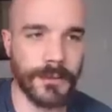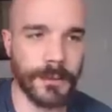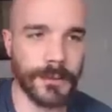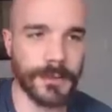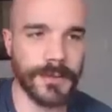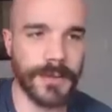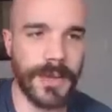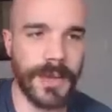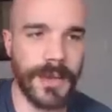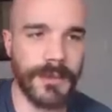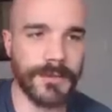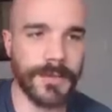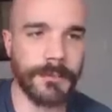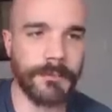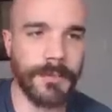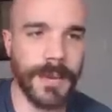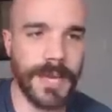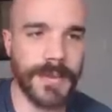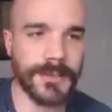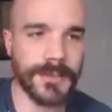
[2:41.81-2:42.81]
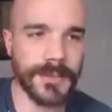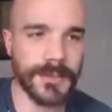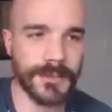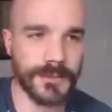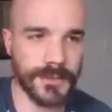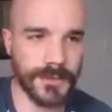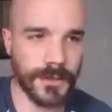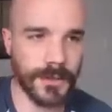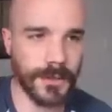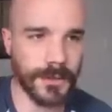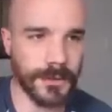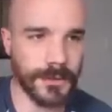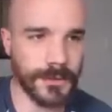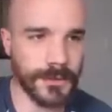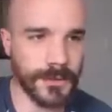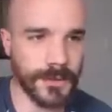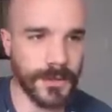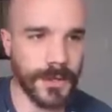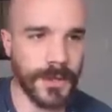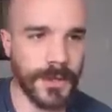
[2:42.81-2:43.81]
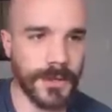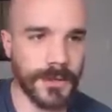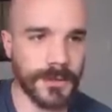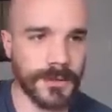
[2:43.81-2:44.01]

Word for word: of course, they have the base installs.